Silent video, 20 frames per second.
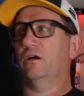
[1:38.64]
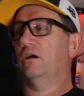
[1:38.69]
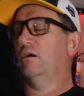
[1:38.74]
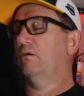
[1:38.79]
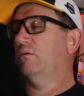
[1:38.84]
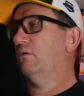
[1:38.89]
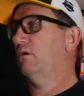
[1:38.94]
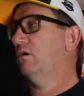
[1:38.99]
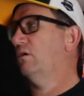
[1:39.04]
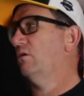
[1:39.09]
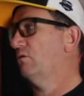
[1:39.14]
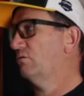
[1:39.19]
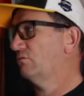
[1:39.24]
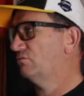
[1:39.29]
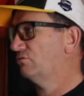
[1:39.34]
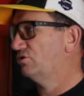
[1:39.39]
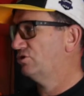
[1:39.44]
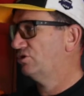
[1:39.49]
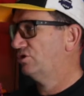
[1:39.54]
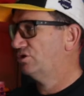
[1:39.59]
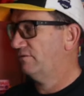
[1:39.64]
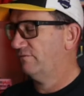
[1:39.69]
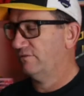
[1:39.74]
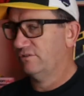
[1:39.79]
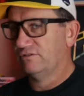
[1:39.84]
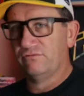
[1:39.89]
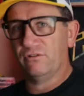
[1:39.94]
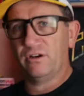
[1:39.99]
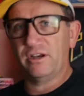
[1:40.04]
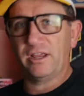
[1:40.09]
you're like, whoa,
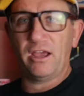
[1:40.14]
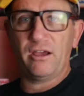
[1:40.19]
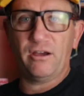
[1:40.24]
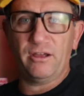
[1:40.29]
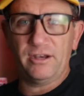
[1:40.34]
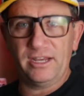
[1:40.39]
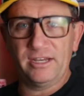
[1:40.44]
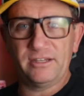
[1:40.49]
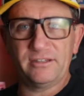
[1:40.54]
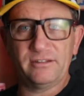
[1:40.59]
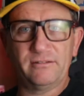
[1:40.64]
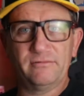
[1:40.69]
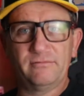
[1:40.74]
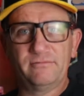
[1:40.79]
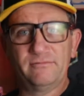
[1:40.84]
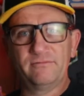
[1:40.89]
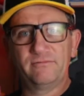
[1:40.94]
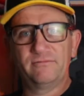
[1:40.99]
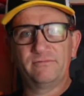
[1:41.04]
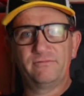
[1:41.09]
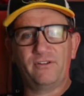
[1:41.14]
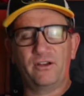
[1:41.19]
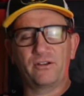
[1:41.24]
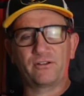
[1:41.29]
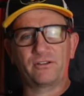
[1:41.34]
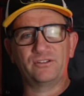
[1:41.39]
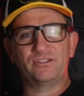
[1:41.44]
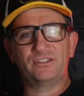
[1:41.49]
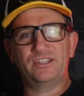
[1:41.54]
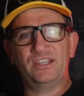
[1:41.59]
shivers, what do I need to
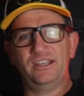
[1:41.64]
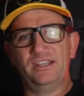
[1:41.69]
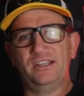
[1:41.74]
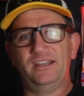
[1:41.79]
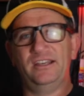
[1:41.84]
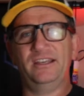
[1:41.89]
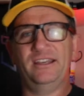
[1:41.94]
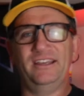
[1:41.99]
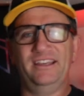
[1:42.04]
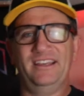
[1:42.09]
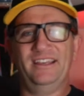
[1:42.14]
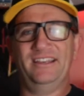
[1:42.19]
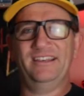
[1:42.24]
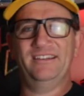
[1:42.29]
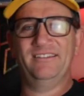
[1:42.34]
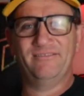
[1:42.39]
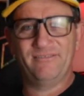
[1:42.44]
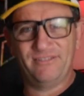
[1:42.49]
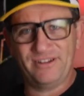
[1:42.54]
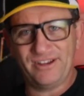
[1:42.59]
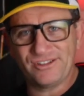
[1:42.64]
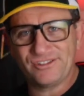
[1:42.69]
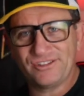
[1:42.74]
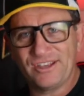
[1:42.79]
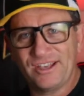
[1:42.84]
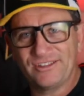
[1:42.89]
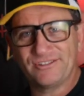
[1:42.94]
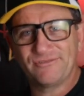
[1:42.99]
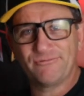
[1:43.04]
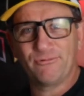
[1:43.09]
focus here and
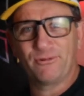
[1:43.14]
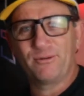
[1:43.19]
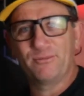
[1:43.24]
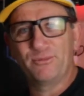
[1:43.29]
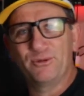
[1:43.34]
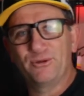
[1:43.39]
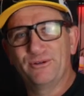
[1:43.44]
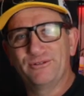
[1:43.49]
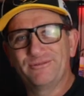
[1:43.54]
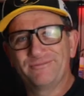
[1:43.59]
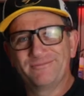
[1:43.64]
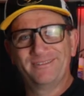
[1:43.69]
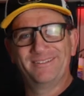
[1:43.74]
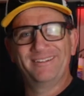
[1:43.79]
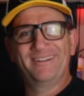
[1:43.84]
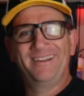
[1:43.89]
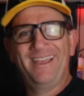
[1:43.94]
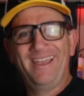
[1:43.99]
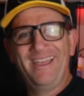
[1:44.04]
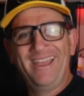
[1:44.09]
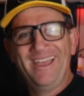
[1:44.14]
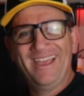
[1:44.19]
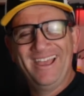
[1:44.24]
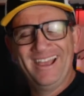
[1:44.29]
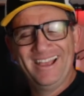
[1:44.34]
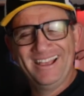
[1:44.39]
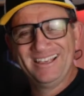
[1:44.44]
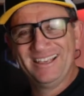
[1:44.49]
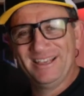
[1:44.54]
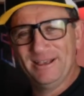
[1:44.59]
reassess what I'm
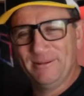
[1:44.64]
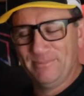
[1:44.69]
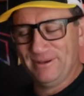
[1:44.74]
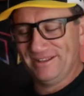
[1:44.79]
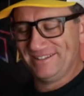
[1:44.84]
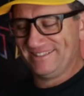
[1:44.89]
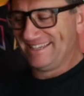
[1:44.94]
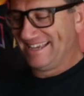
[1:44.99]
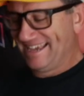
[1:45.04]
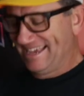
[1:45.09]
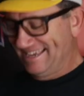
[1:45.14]
doing. But